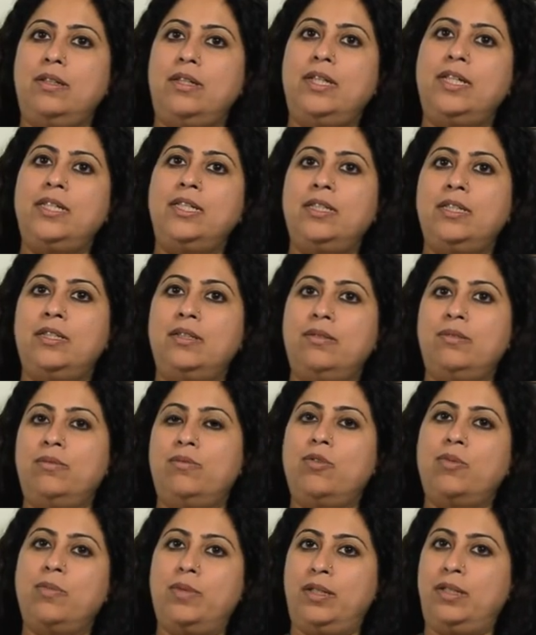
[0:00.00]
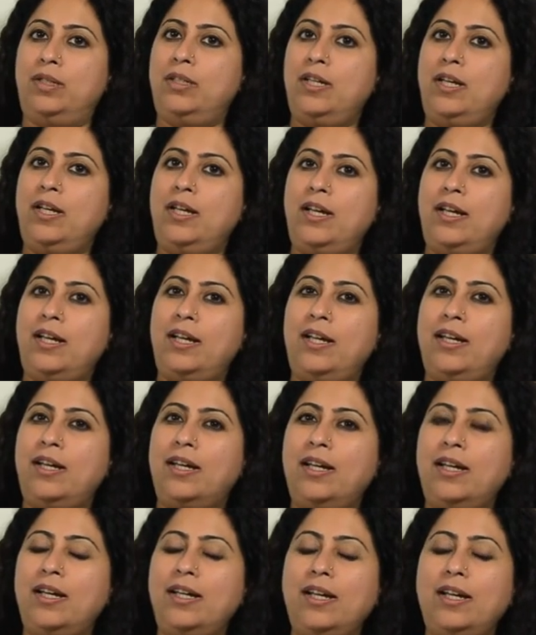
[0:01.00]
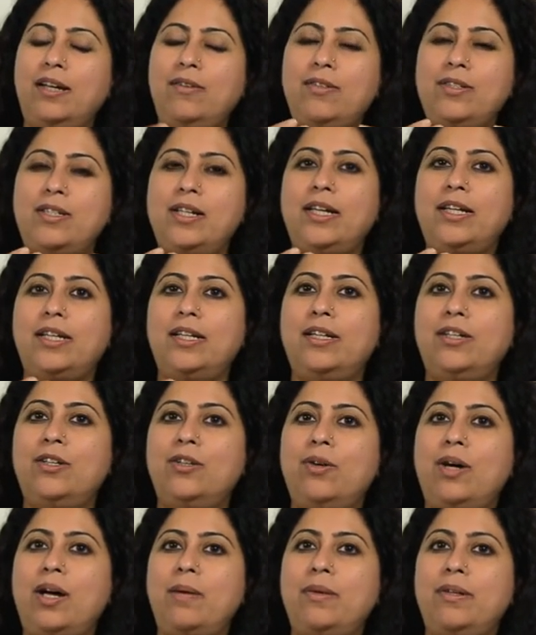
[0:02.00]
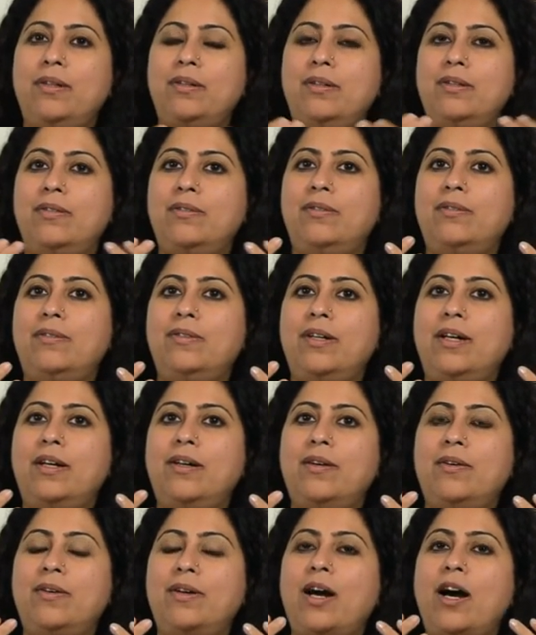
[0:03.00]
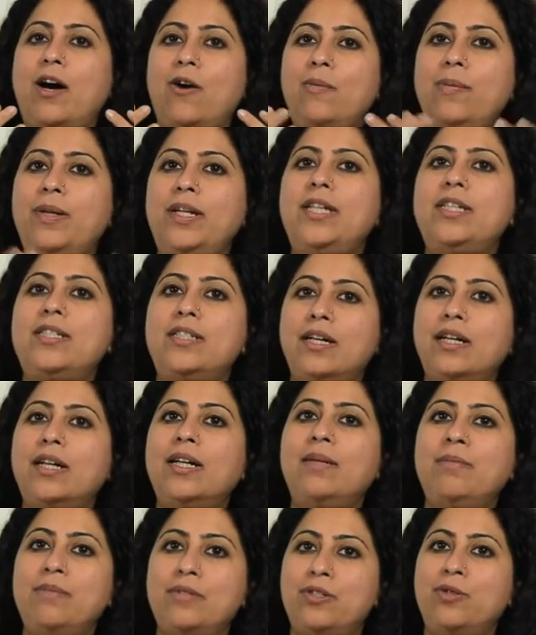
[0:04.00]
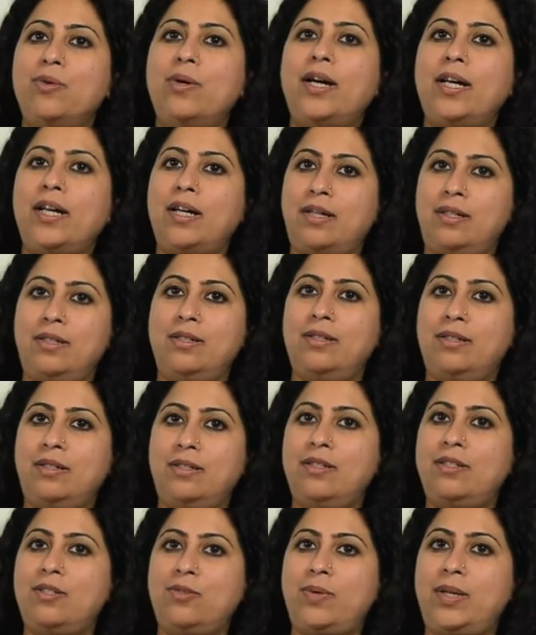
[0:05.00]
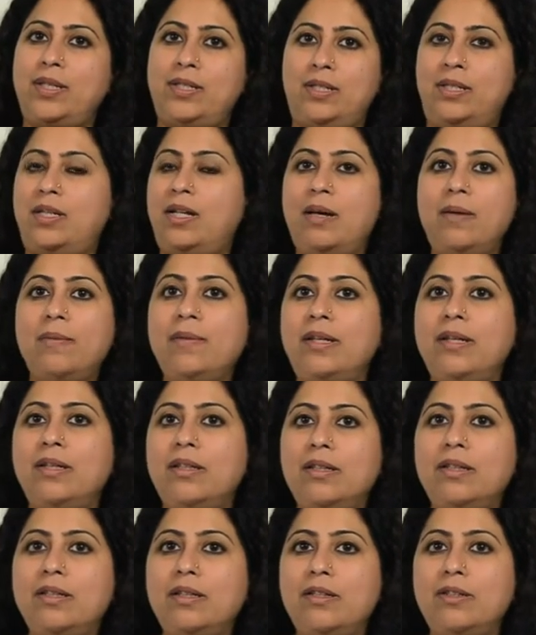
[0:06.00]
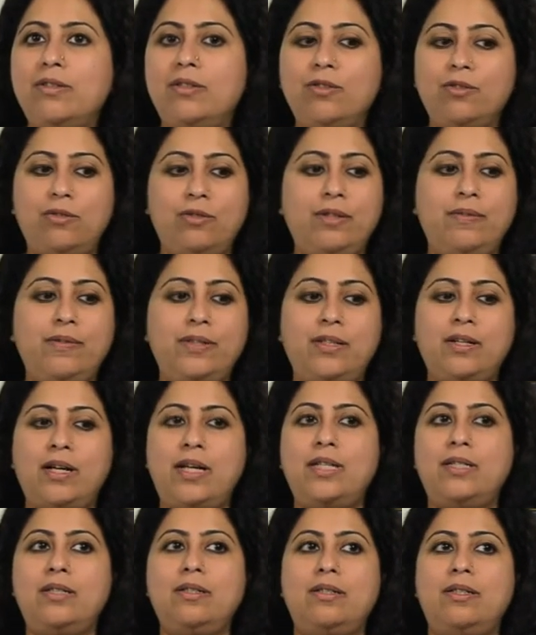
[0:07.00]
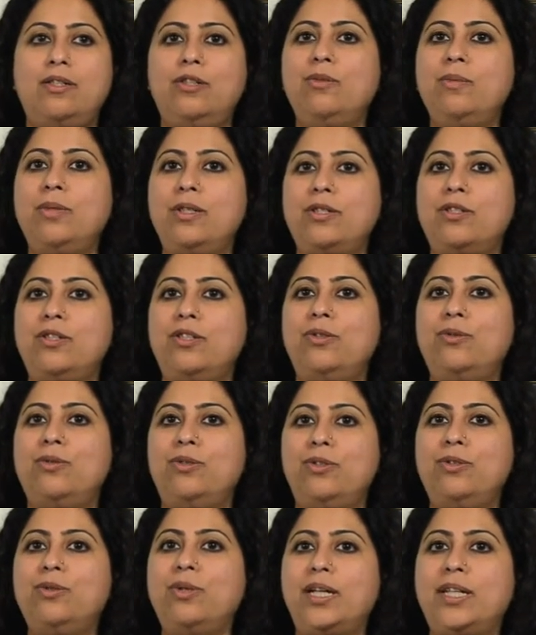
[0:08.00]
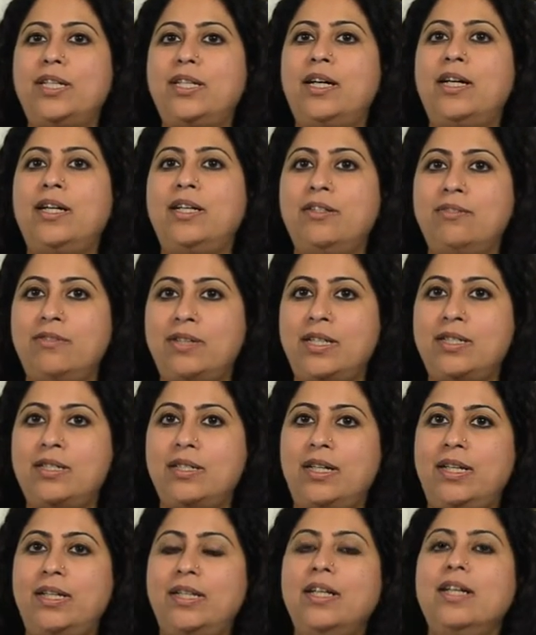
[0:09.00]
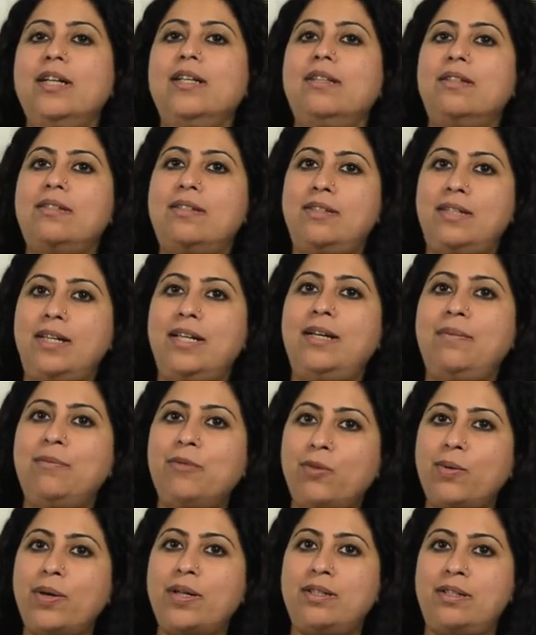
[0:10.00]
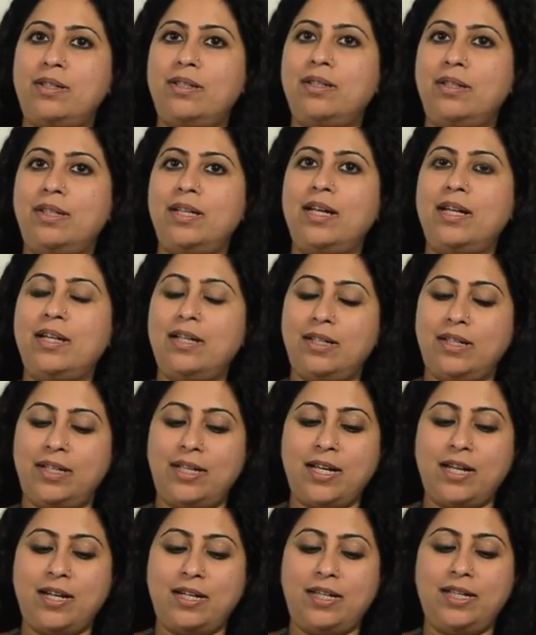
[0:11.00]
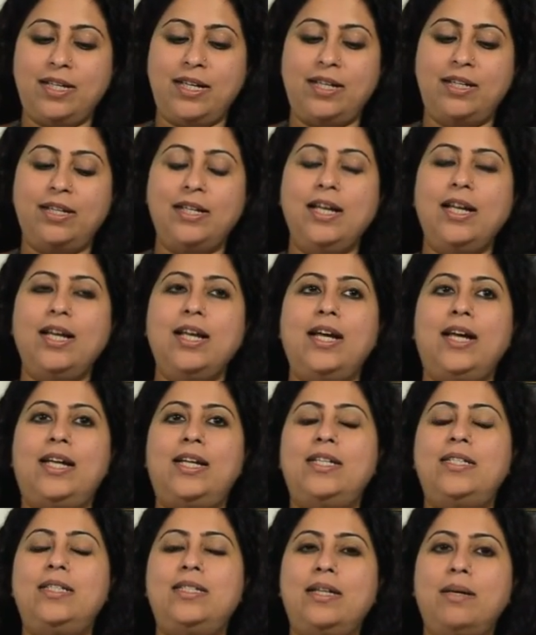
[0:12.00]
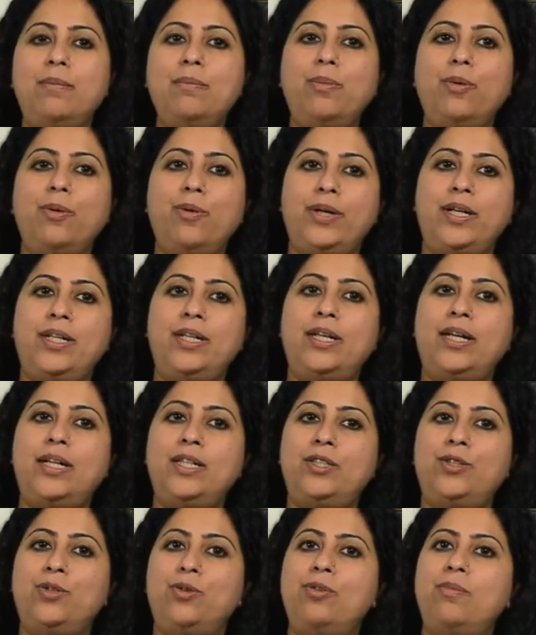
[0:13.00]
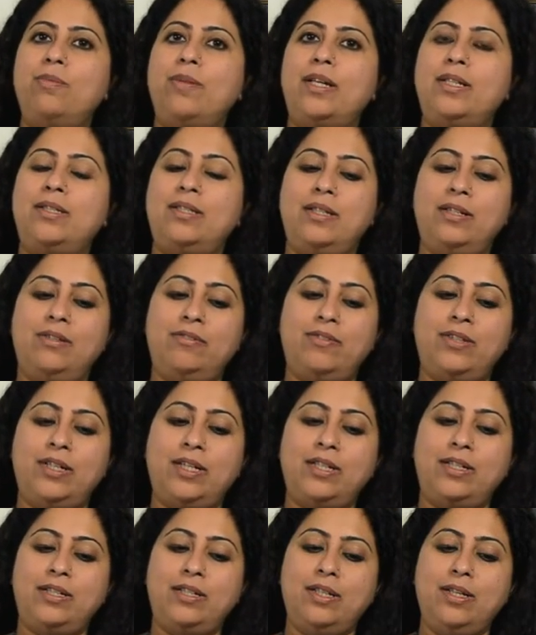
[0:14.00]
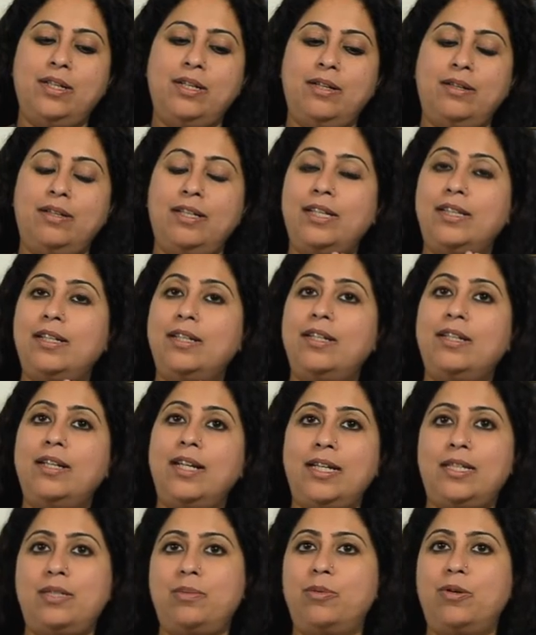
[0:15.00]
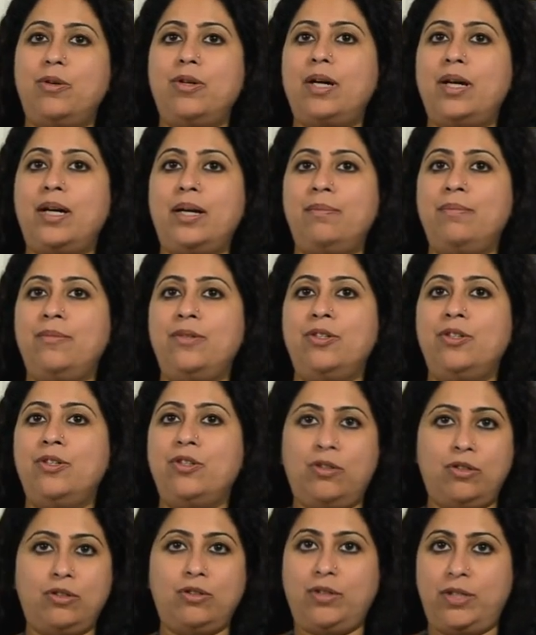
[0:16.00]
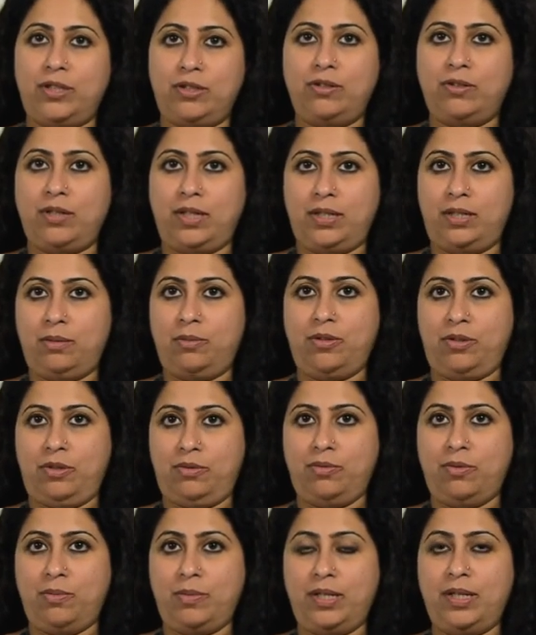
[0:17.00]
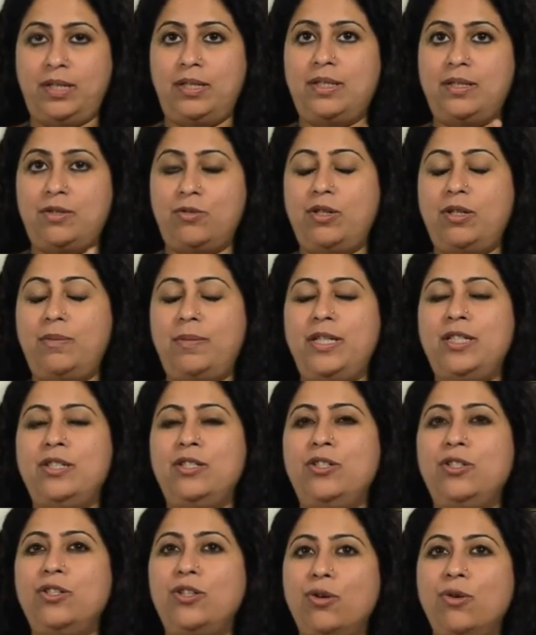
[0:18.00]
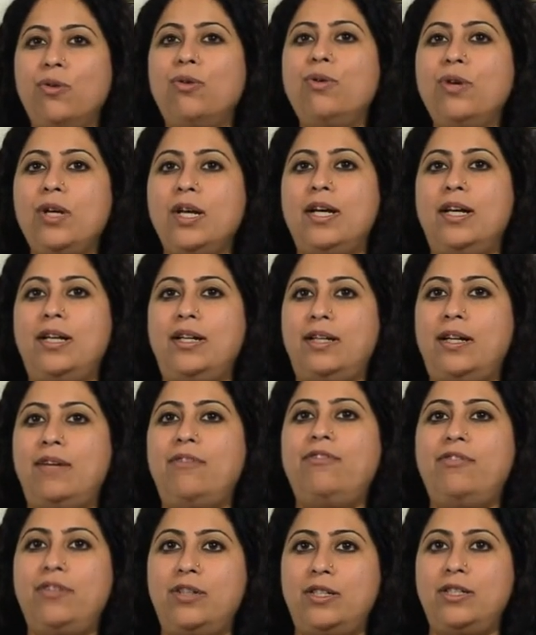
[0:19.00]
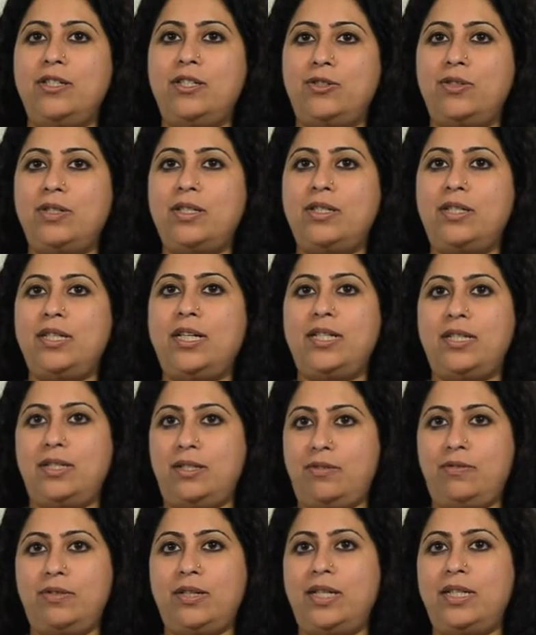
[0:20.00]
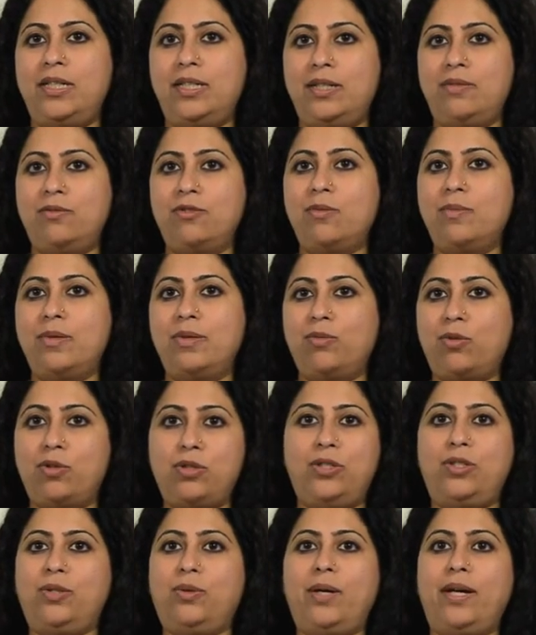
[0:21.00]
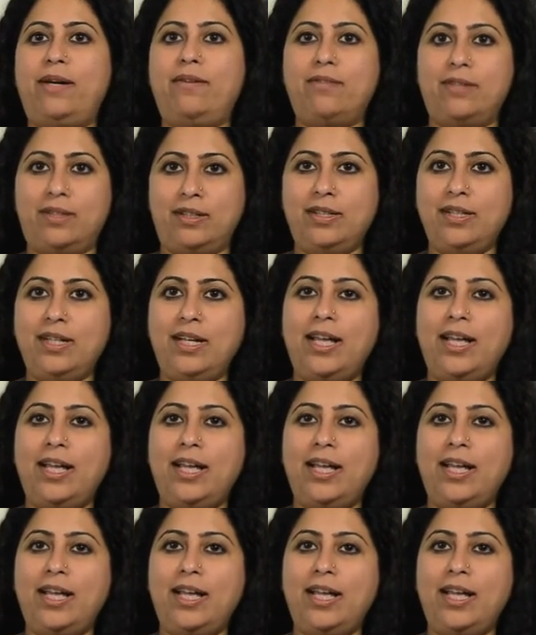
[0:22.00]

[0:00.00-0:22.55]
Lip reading: Indian woman? And I was like, you know, I mean, how many times do I answer this question? I mean, you know, even writers are human, so you do get tired of answering the same question again and again and again. And at some point, I told myself that in the next book, I'm not going to write about a woman. There's going to be no reference to the status of the Indian woman whatsoever.